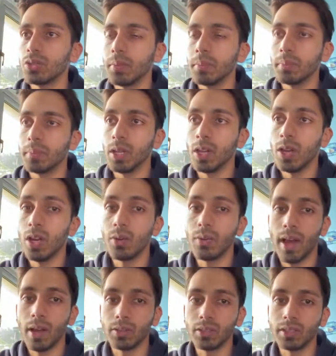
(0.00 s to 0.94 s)
blur
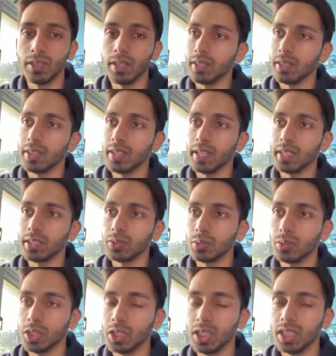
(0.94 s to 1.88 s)
out certain things,
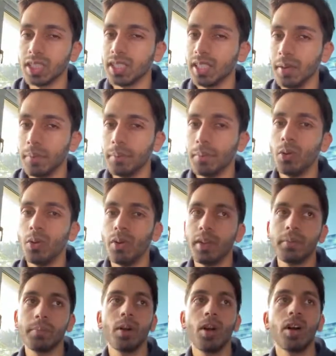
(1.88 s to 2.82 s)
which is the
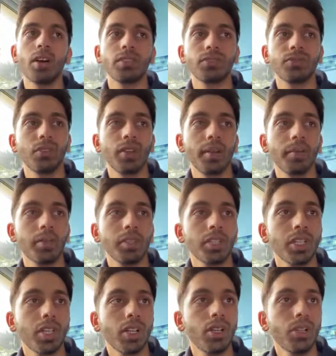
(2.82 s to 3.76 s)
important part for image
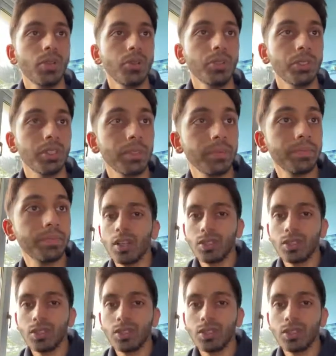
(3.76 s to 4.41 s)
occlusion.